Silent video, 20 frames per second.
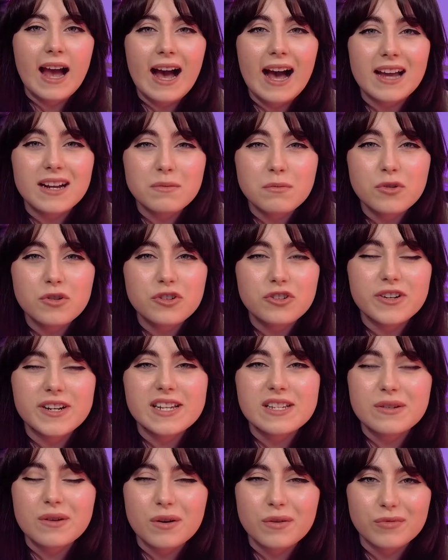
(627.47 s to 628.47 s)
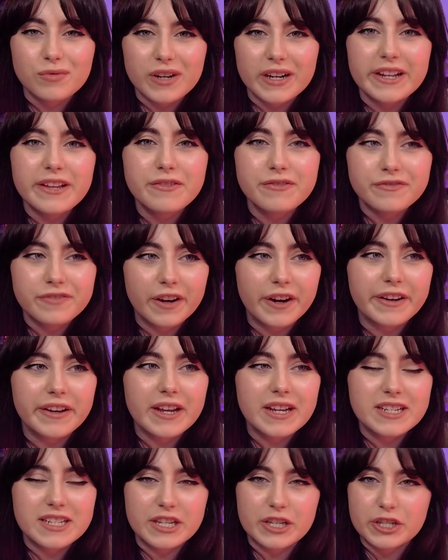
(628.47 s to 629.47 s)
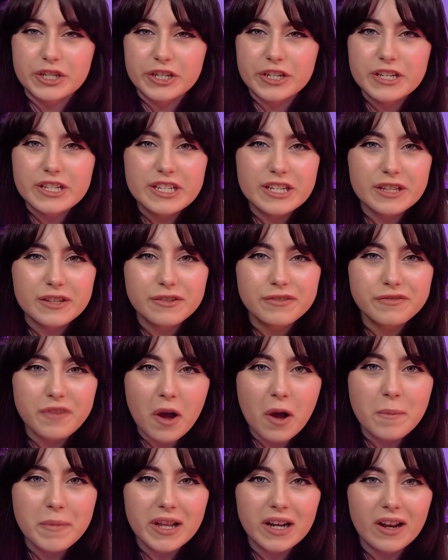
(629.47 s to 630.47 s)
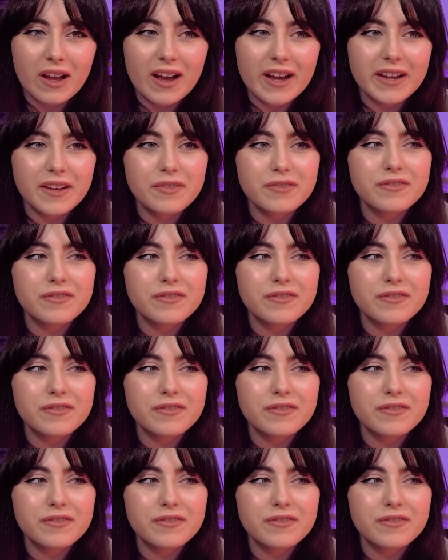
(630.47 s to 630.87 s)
Animal treats are a really fun addition to the farming life.